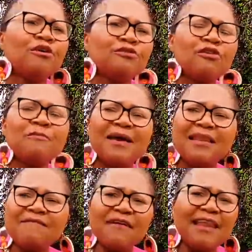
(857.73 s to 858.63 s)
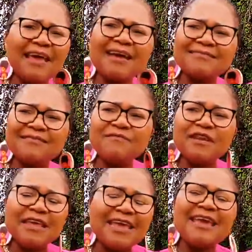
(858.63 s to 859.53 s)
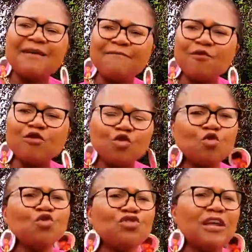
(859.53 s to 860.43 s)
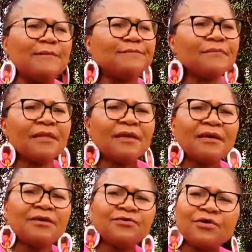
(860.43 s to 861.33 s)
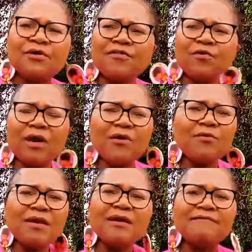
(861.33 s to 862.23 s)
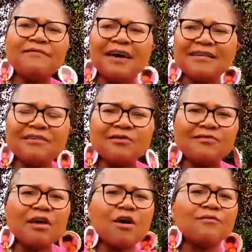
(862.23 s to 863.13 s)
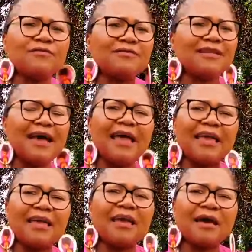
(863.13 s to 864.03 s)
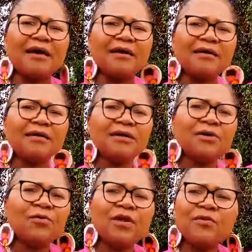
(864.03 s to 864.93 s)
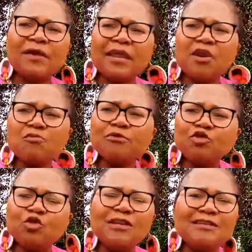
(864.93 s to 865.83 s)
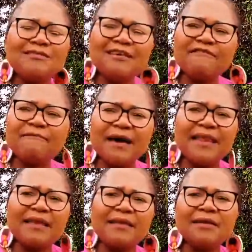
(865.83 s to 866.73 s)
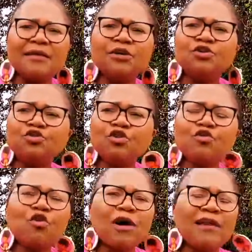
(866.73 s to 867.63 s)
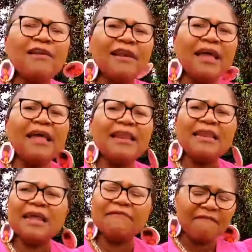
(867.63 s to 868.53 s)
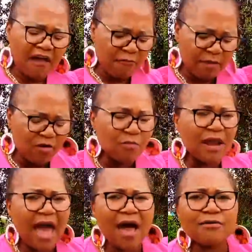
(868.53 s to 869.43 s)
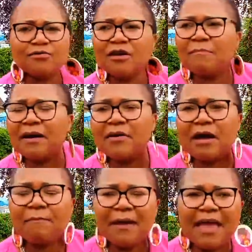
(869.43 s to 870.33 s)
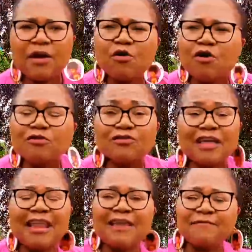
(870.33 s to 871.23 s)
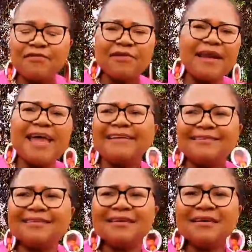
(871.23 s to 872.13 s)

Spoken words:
So you might leave a legacy even here for your children. So the way we have done it ourselves is like, when you get an opportunity, save money. Don't go and rent a 5-bedroom house whereby you are paying all your salary for the rent.